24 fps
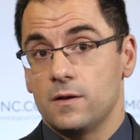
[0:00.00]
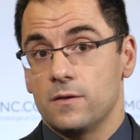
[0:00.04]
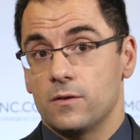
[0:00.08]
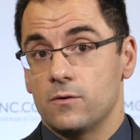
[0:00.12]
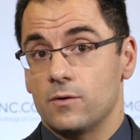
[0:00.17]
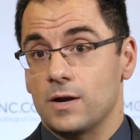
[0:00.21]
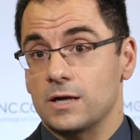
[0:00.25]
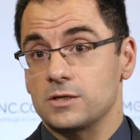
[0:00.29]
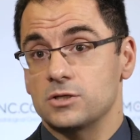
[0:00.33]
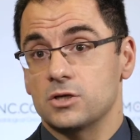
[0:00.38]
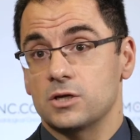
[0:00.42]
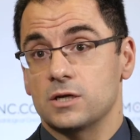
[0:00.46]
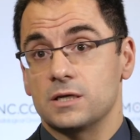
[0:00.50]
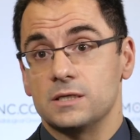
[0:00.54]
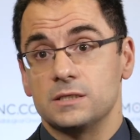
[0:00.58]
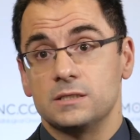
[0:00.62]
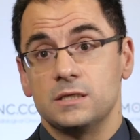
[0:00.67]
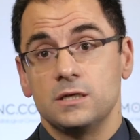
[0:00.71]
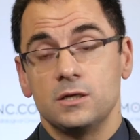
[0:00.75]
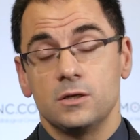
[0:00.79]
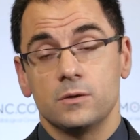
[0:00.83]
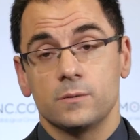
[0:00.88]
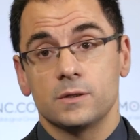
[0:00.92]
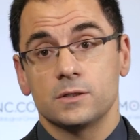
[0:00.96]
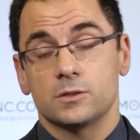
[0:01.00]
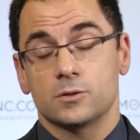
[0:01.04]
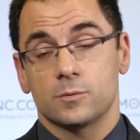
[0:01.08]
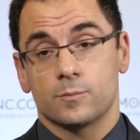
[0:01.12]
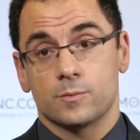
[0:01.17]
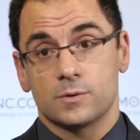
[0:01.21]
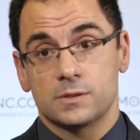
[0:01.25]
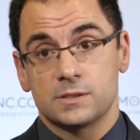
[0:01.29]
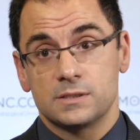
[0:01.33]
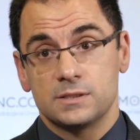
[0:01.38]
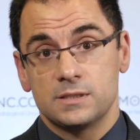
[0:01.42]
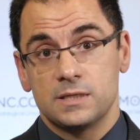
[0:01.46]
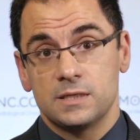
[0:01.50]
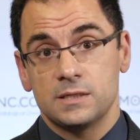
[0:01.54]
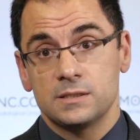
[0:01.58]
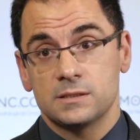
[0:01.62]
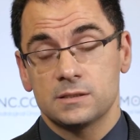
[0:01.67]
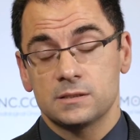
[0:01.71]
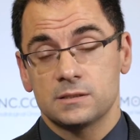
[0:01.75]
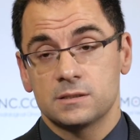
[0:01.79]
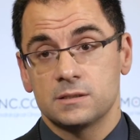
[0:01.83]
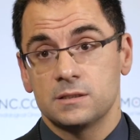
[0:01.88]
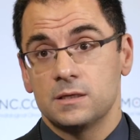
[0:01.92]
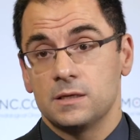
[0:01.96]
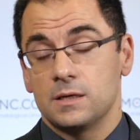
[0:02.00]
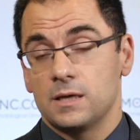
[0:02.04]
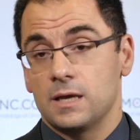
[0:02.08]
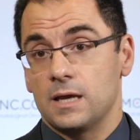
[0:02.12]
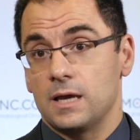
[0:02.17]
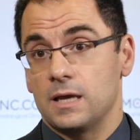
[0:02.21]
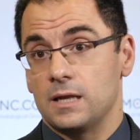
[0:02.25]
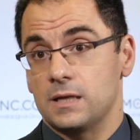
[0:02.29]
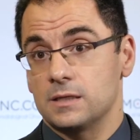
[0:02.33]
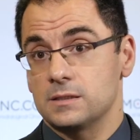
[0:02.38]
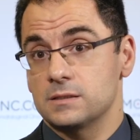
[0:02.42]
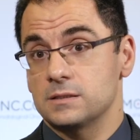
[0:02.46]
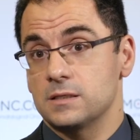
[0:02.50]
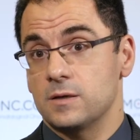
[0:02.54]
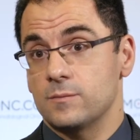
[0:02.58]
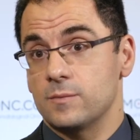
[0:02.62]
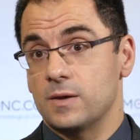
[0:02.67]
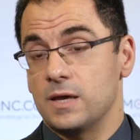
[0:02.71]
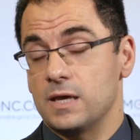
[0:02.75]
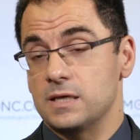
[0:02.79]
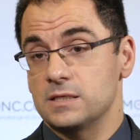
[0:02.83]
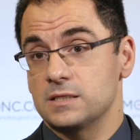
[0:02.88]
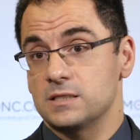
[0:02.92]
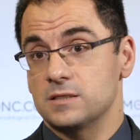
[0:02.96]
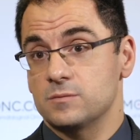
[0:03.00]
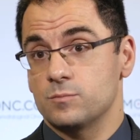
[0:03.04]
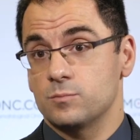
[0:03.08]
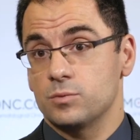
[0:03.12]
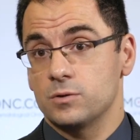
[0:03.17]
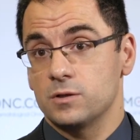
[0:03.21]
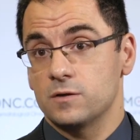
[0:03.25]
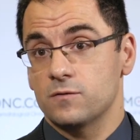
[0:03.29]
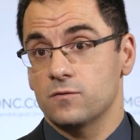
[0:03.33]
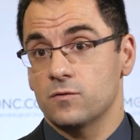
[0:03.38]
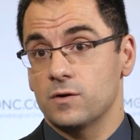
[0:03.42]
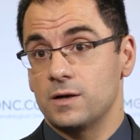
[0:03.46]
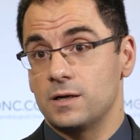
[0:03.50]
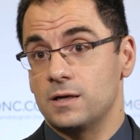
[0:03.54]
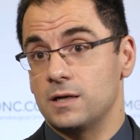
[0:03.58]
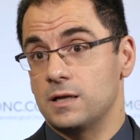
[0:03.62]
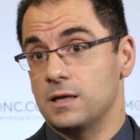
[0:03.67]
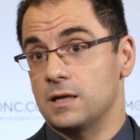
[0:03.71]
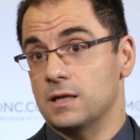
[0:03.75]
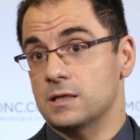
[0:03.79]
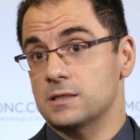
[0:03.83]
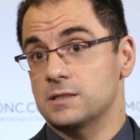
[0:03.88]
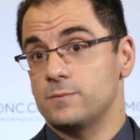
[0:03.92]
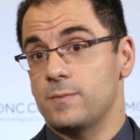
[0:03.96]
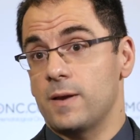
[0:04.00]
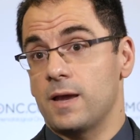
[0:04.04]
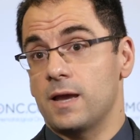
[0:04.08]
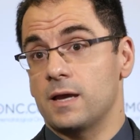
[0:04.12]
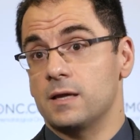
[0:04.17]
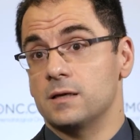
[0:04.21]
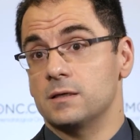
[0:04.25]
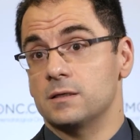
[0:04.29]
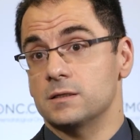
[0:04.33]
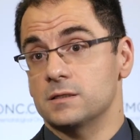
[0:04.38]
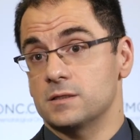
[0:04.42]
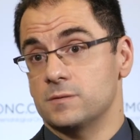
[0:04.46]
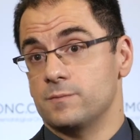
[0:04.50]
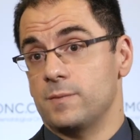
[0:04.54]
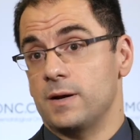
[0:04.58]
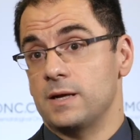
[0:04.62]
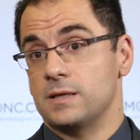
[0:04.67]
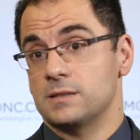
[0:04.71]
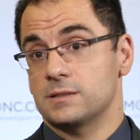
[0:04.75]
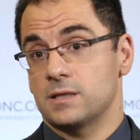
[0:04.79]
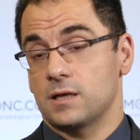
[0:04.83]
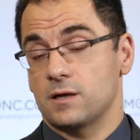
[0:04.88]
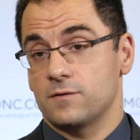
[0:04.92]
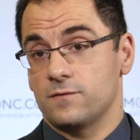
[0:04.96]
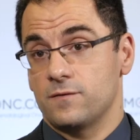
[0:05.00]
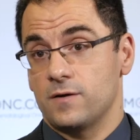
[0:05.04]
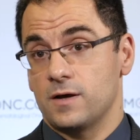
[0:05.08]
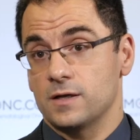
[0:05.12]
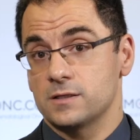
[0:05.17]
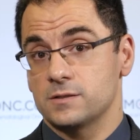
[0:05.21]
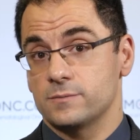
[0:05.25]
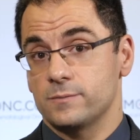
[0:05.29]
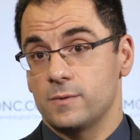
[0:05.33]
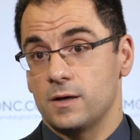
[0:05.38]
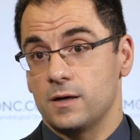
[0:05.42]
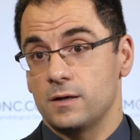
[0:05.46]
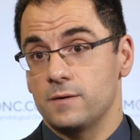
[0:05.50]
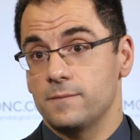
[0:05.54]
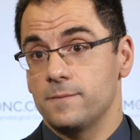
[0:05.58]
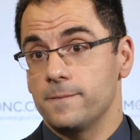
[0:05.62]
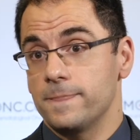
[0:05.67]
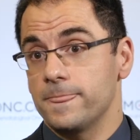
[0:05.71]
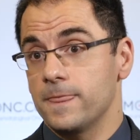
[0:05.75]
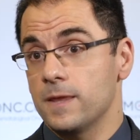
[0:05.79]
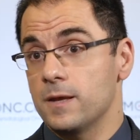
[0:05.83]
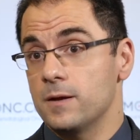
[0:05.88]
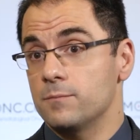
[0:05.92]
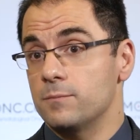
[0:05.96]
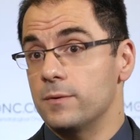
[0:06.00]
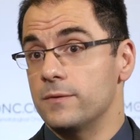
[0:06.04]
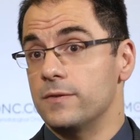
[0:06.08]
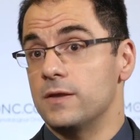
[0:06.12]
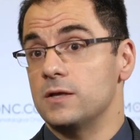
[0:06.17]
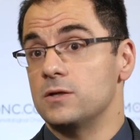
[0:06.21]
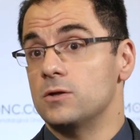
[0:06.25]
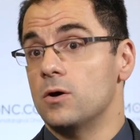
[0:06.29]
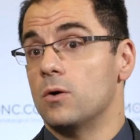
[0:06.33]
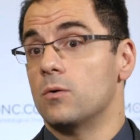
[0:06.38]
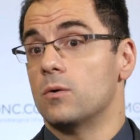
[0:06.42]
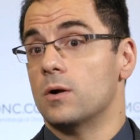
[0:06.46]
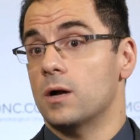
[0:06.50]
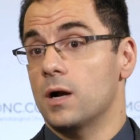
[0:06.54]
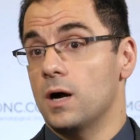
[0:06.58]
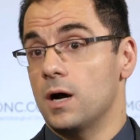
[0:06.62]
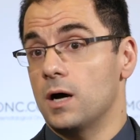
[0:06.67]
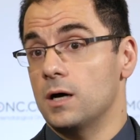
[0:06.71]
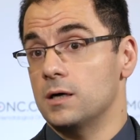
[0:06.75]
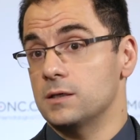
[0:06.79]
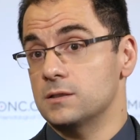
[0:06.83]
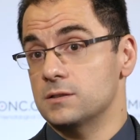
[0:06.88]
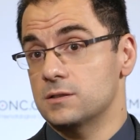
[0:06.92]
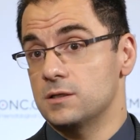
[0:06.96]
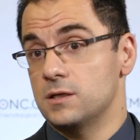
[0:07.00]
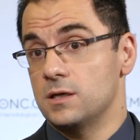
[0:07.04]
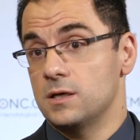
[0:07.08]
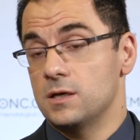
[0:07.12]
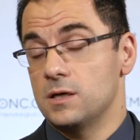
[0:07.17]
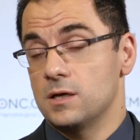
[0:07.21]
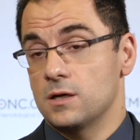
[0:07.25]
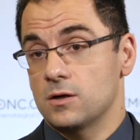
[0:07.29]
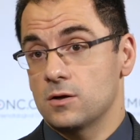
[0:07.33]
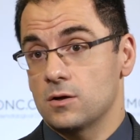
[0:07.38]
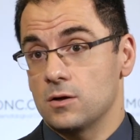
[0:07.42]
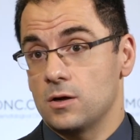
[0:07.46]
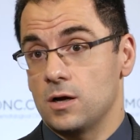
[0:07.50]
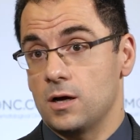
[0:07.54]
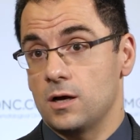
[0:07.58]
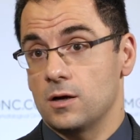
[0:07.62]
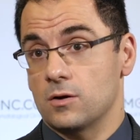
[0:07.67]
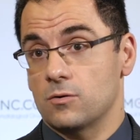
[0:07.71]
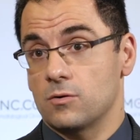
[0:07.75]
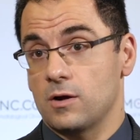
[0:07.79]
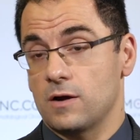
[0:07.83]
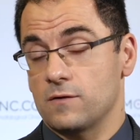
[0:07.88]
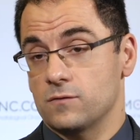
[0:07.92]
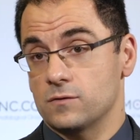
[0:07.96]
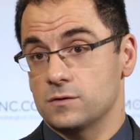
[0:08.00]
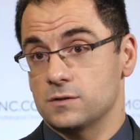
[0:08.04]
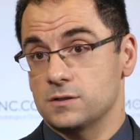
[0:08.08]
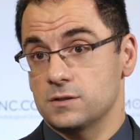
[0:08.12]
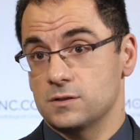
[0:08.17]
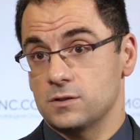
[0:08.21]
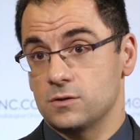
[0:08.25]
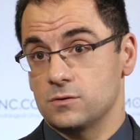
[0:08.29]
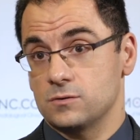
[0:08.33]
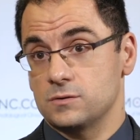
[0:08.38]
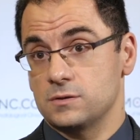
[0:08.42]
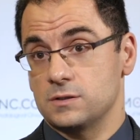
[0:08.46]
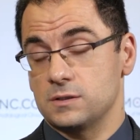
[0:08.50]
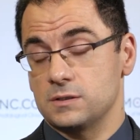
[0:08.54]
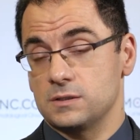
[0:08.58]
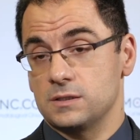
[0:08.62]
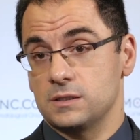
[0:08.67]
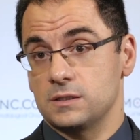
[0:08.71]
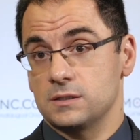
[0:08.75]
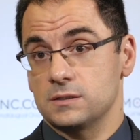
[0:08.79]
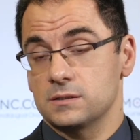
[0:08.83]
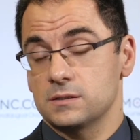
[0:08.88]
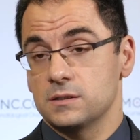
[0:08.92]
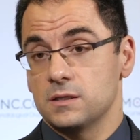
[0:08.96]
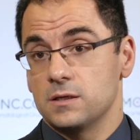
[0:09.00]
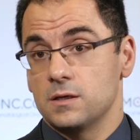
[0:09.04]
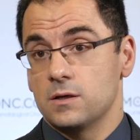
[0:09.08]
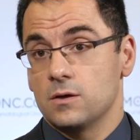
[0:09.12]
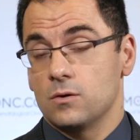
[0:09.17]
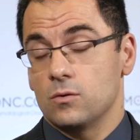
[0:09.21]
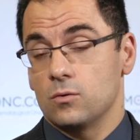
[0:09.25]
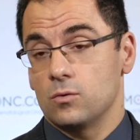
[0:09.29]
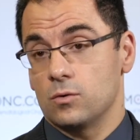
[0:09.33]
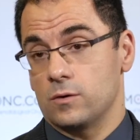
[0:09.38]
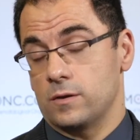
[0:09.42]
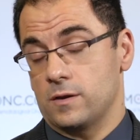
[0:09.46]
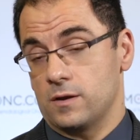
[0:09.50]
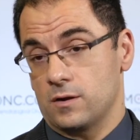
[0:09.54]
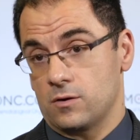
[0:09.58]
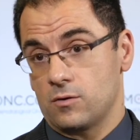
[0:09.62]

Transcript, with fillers: They're actually continuing to persist and in some cases proliferate and expand despite cyclophosphamide, but they don't cause graft-versus-host disease, or the